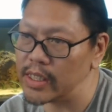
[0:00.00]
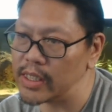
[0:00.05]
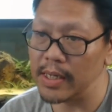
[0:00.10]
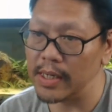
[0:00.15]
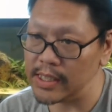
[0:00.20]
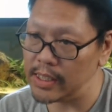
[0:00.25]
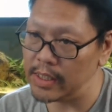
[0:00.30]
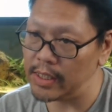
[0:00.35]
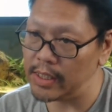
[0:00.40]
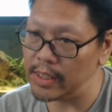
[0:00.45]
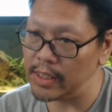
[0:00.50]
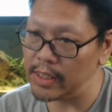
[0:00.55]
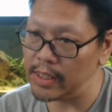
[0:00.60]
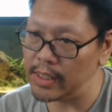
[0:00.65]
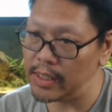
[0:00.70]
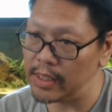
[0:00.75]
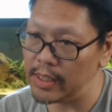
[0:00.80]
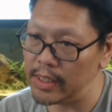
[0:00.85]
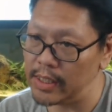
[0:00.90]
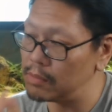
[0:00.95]
my CO2
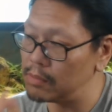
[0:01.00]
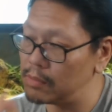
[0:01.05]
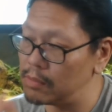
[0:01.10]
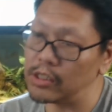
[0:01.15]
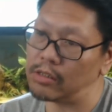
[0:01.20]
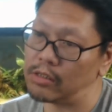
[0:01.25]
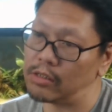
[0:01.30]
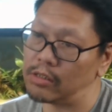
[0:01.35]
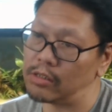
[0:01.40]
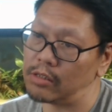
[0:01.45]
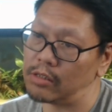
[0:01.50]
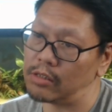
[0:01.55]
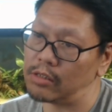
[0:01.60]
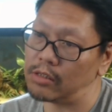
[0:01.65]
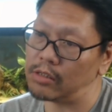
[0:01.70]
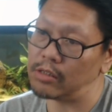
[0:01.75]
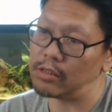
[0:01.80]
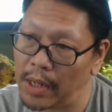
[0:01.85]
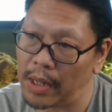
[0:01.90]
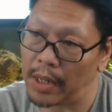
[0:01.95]
because most of my tanks
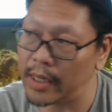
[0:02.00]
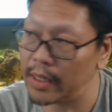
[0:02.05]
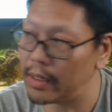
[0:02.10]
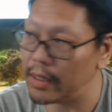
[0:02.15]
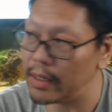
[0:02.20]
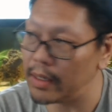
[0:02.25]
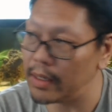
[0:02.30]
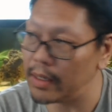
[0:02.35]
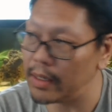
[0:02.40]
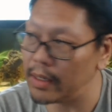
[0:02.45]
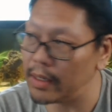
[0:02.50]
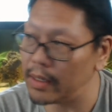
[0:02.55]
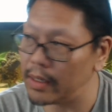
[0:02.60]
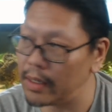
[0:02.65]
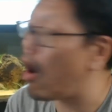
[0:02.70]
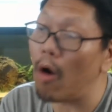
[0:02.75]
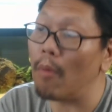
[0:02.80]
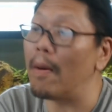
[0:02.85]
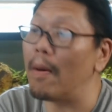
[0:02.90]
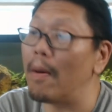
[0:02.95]
are planted.
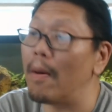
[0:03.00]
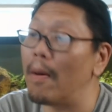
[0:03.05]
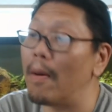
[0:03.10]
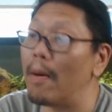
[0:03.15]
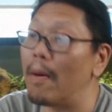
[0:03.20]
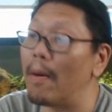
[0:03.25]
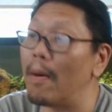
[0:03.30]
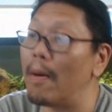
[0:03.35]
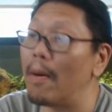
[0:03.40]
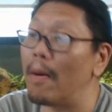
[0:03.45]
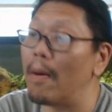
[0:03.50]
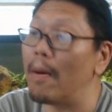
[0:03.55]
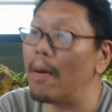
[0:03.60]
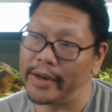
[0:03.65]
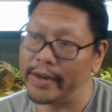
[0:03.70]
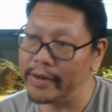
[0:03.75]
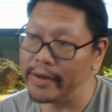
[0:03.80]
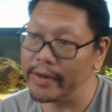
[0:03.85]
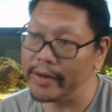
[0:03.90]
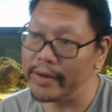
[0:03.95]
All my tanks are
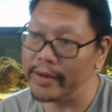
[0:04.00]
planted.